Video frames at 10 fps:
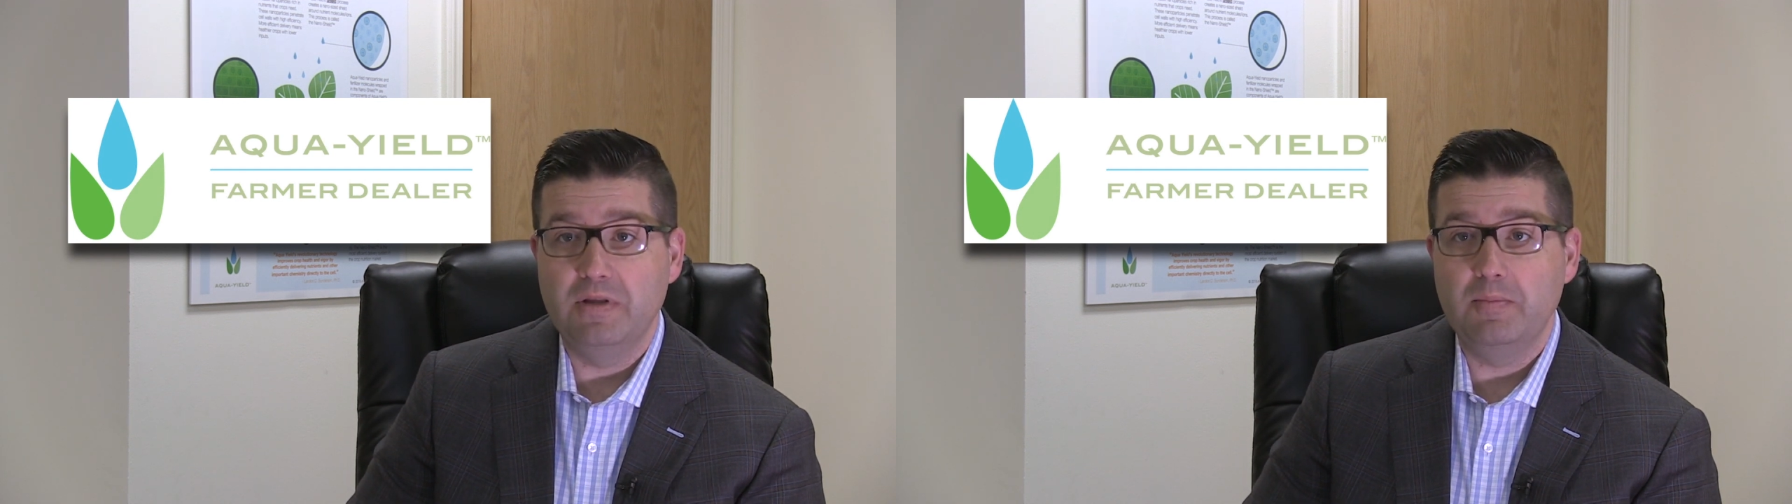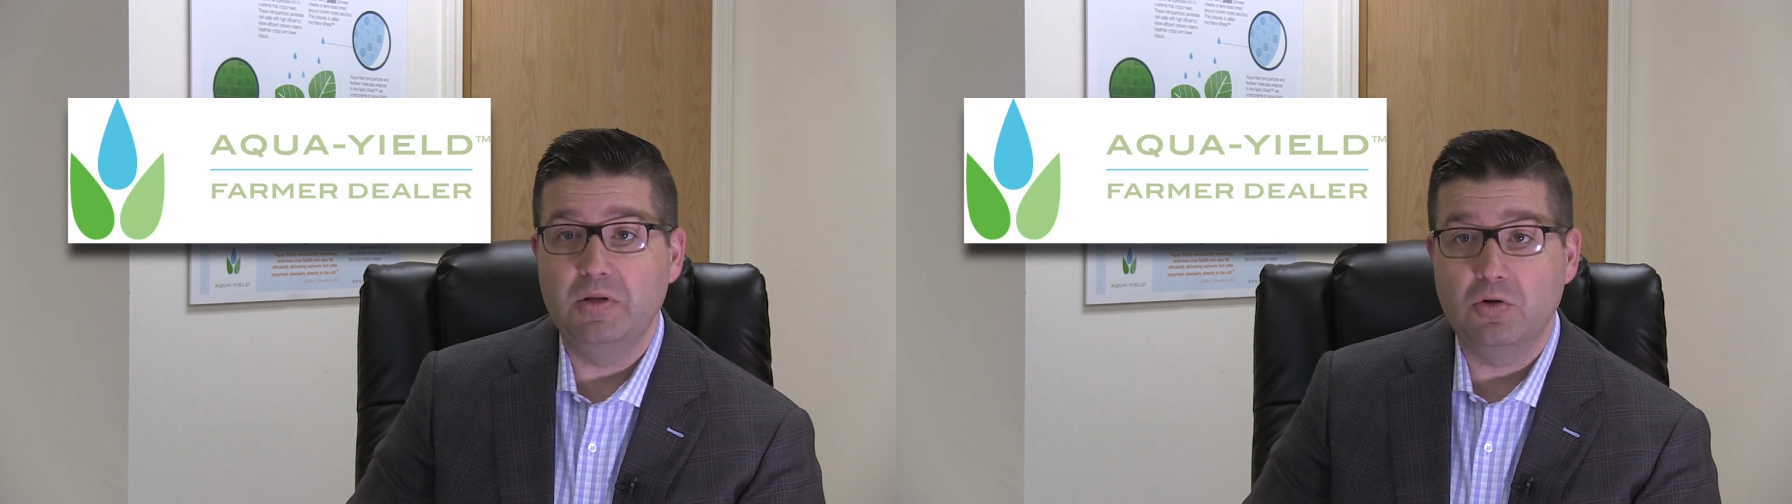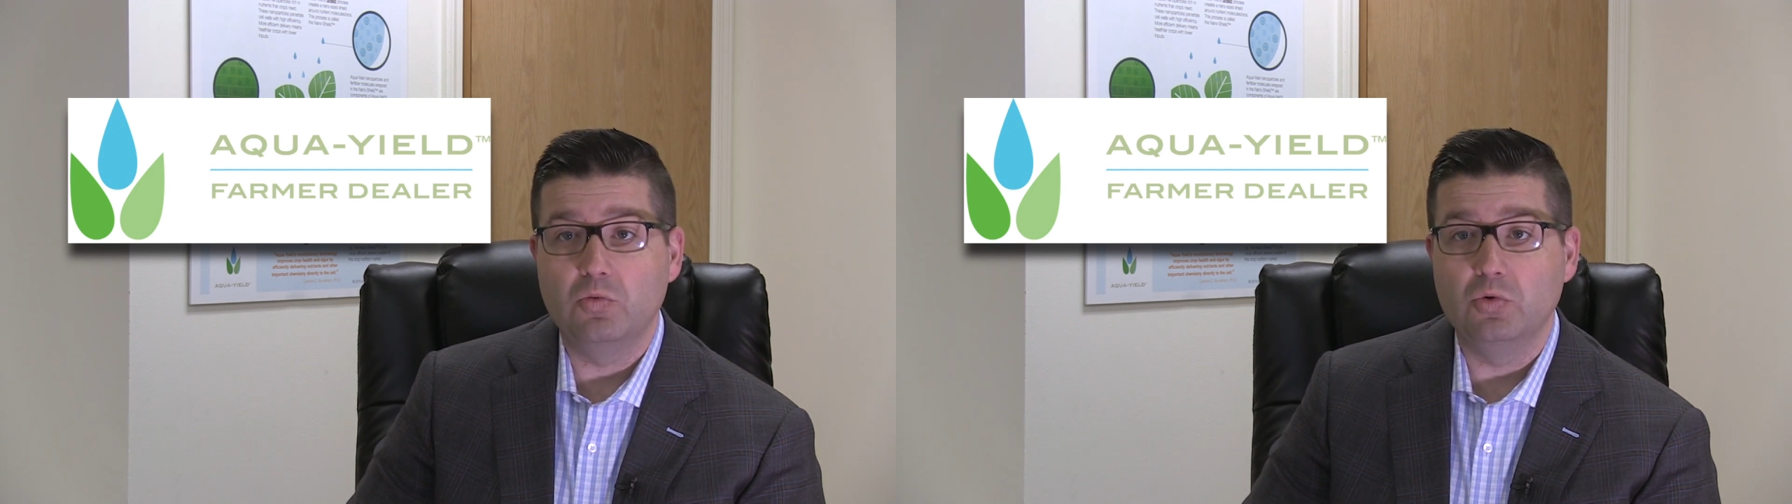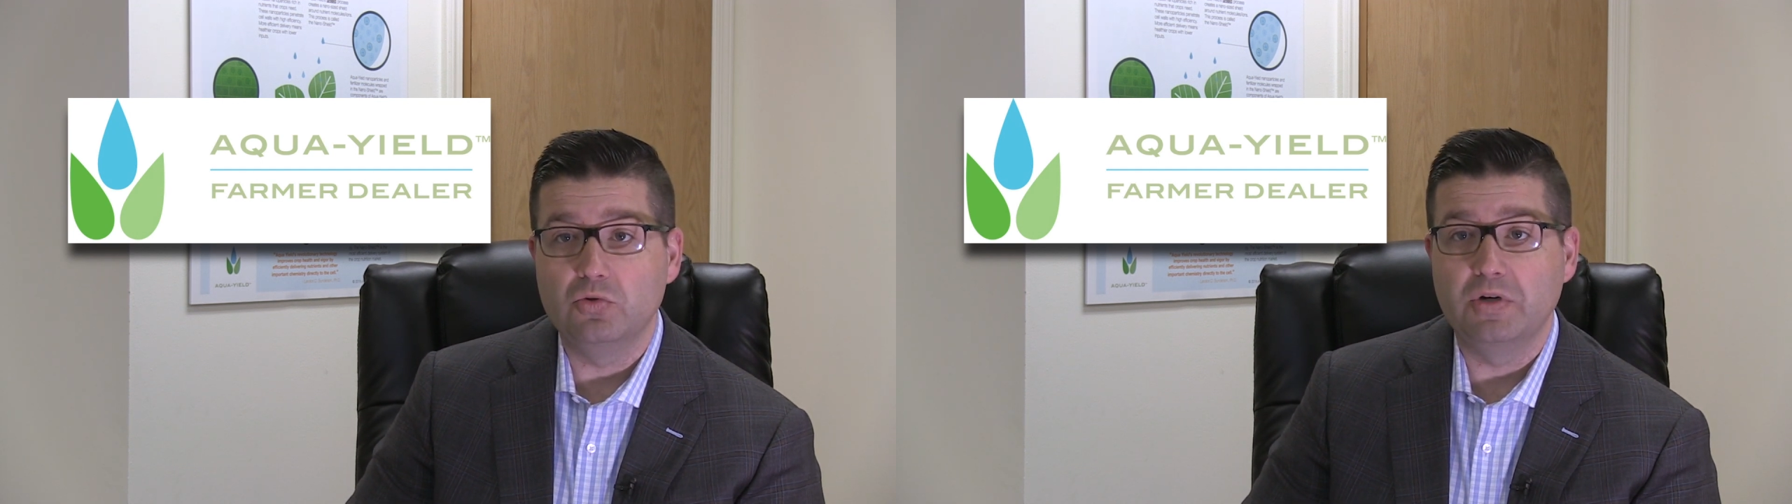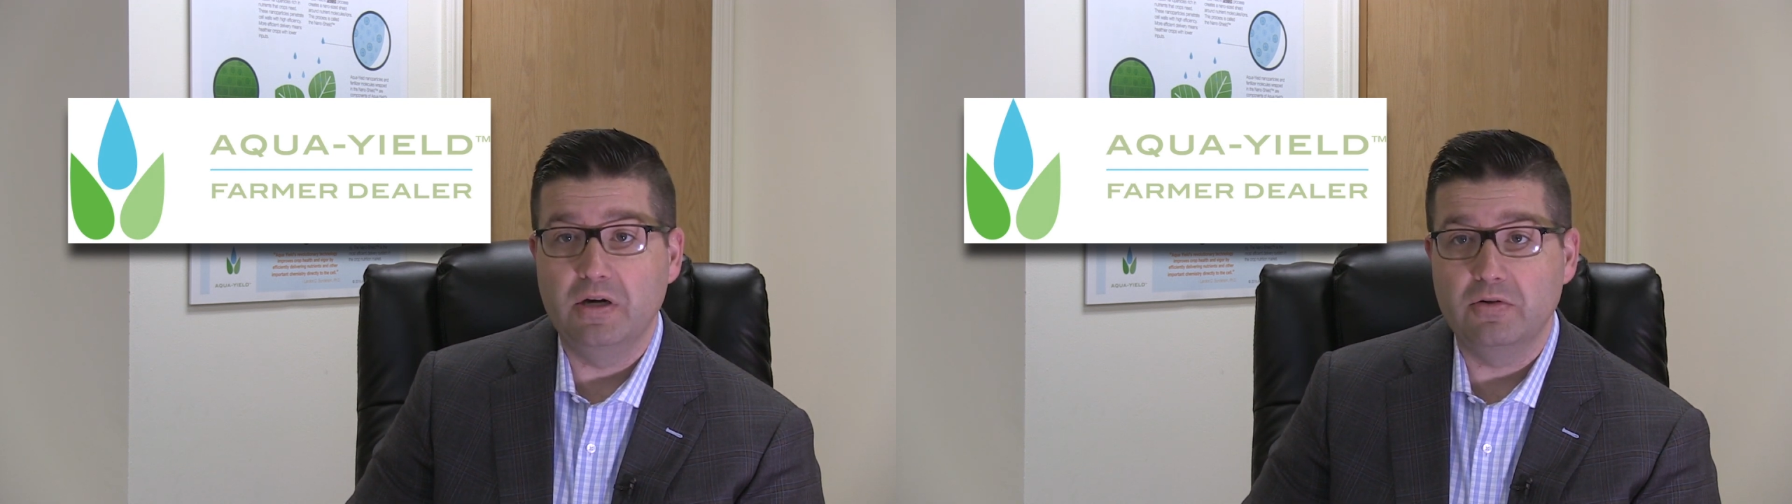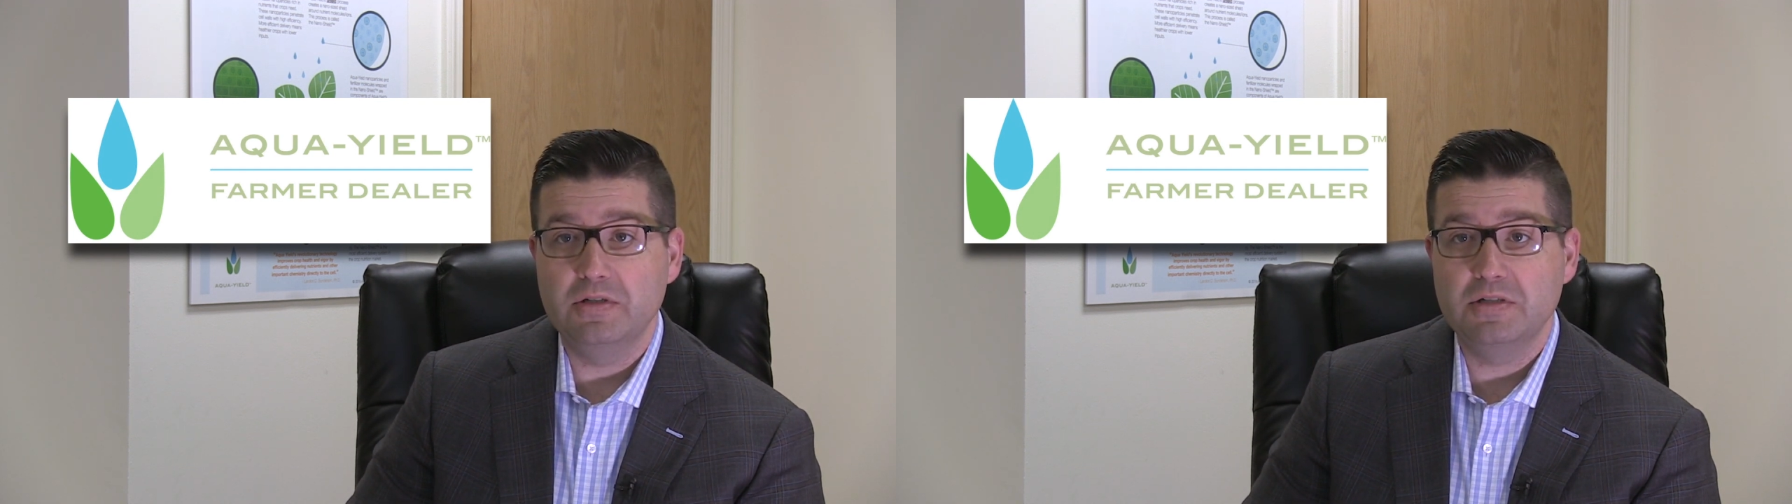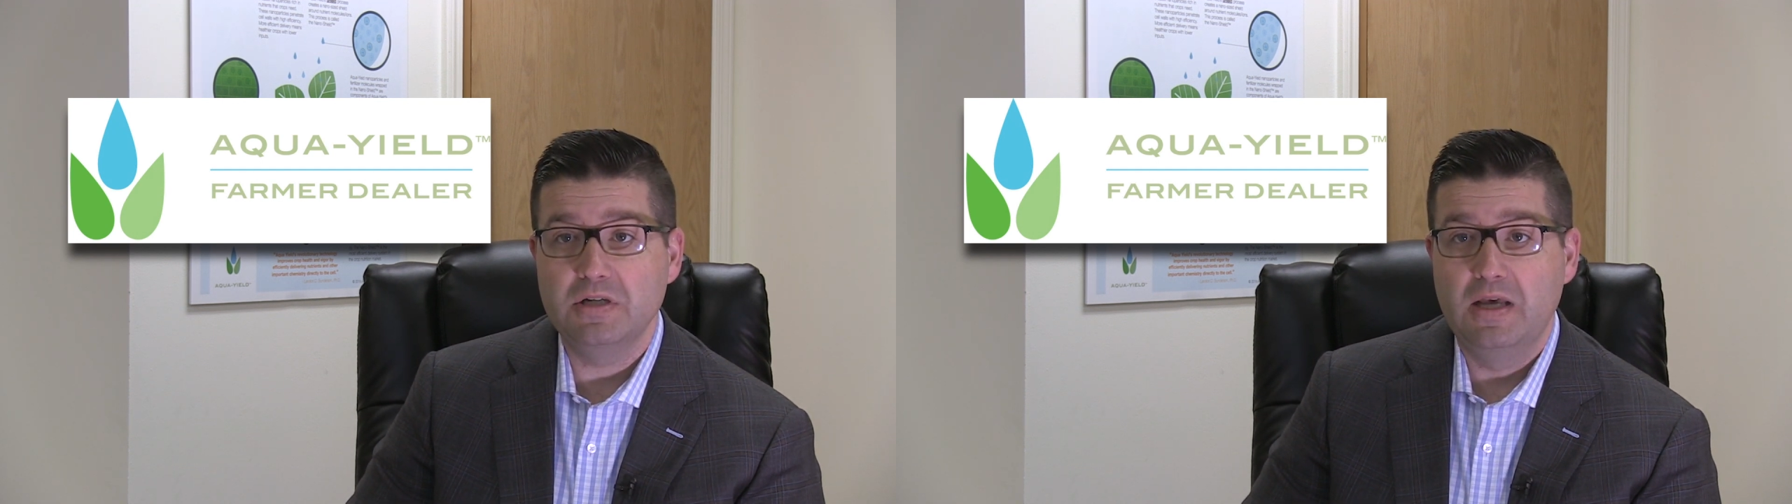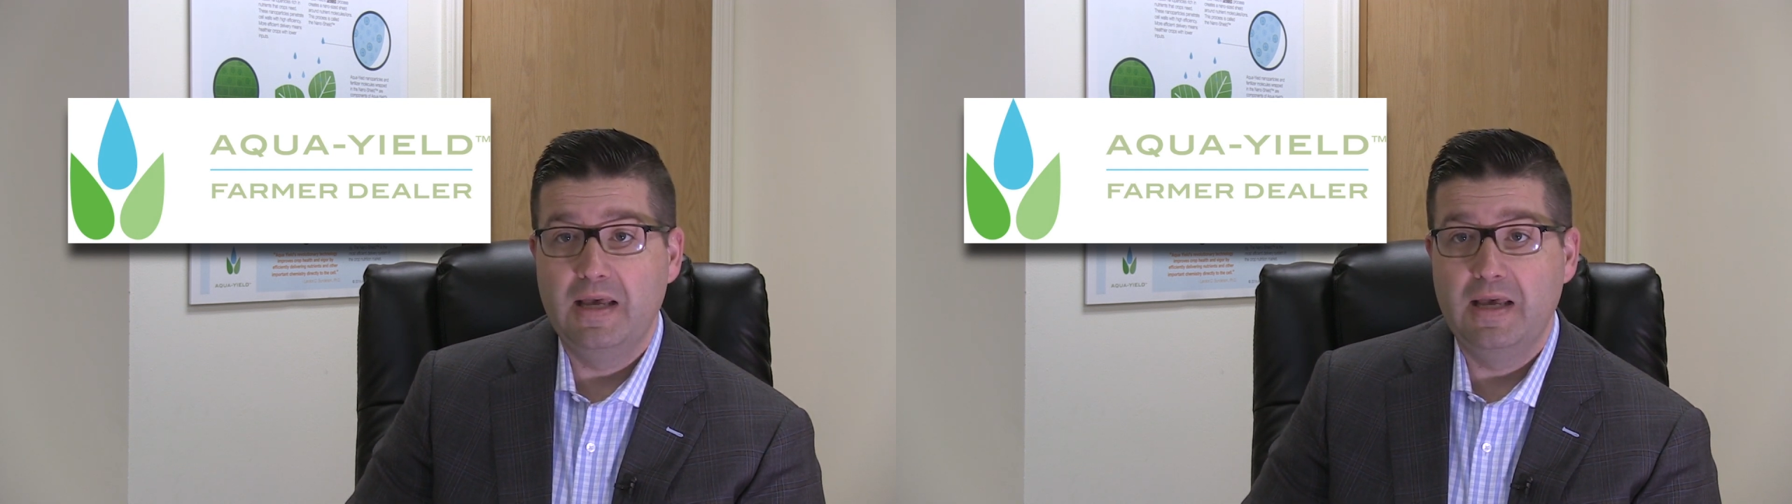them in their rural areas,